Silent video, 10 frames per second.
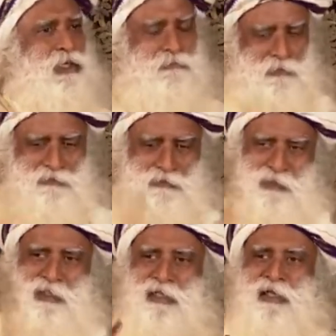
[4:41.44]
If it's
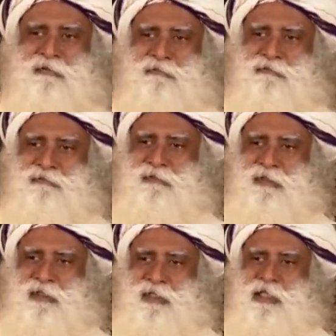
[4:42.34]
fully alive,
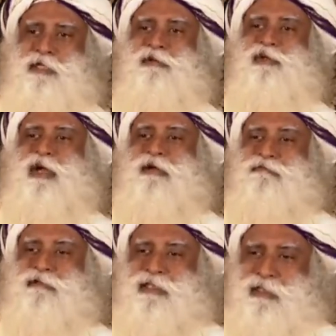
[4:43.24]
it will do
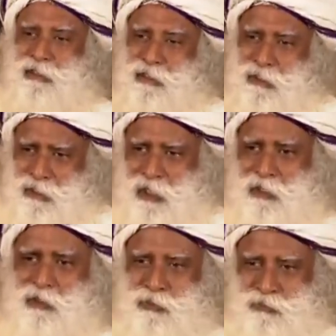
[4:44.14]
everything that it
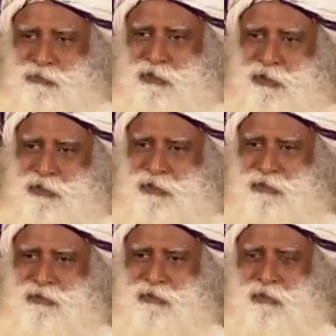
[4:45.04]
can do, isn't it?